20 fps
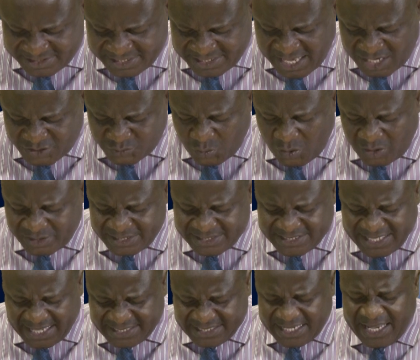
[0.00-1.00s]
The next one is
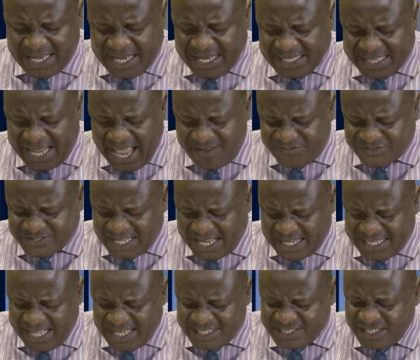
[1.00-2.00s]
that life
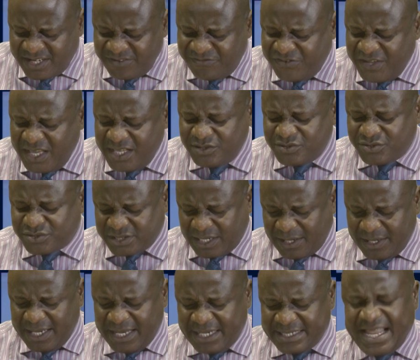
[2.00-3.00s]
challenge reveals
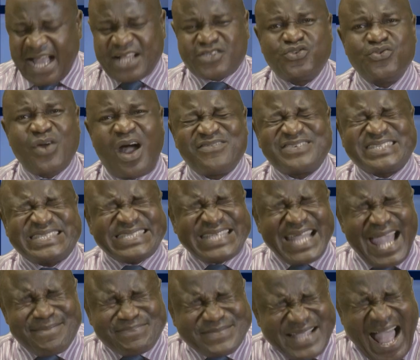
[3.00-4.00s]
that you have
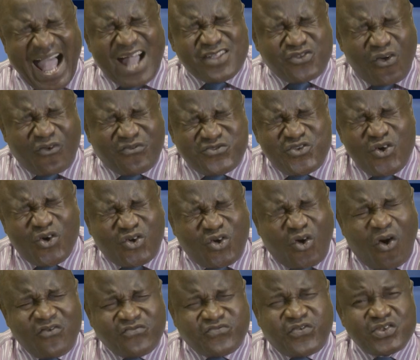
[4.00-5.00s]
stepped out of your
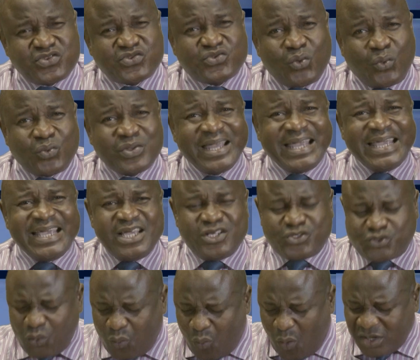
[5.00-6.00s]
comfort zone
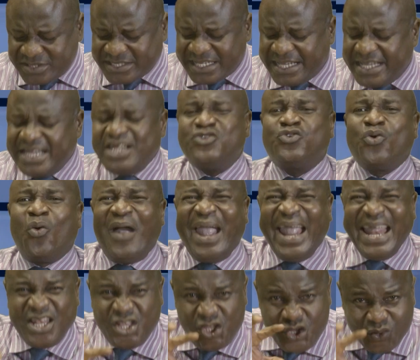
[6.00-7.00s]
into what? Into
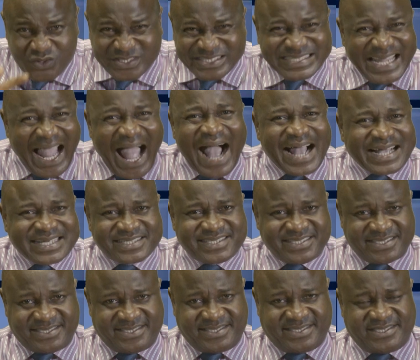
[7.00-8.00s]
a new
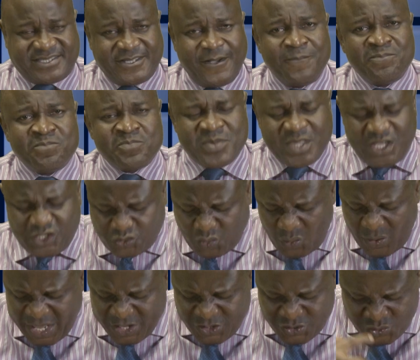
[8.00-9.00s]
tax,
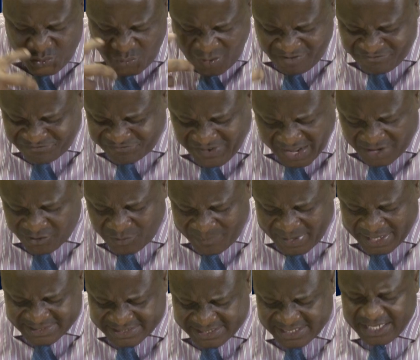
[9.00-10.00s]
into a new
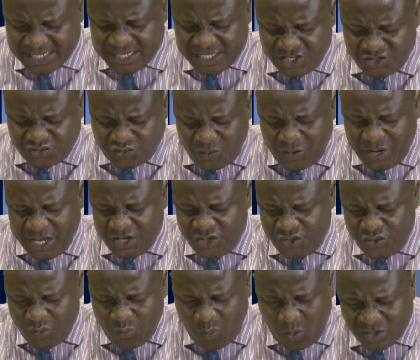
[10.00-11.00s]
environment, into a
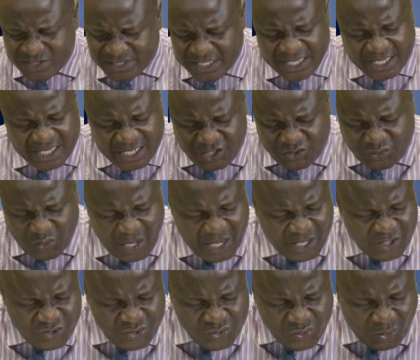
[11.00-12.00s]
new what? Into a
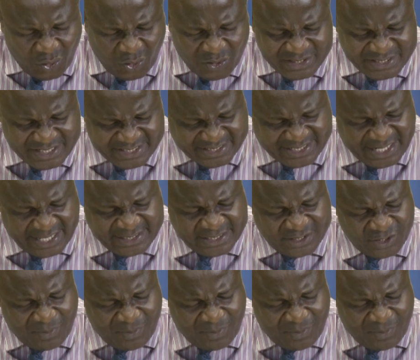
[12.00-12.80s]
new understanding.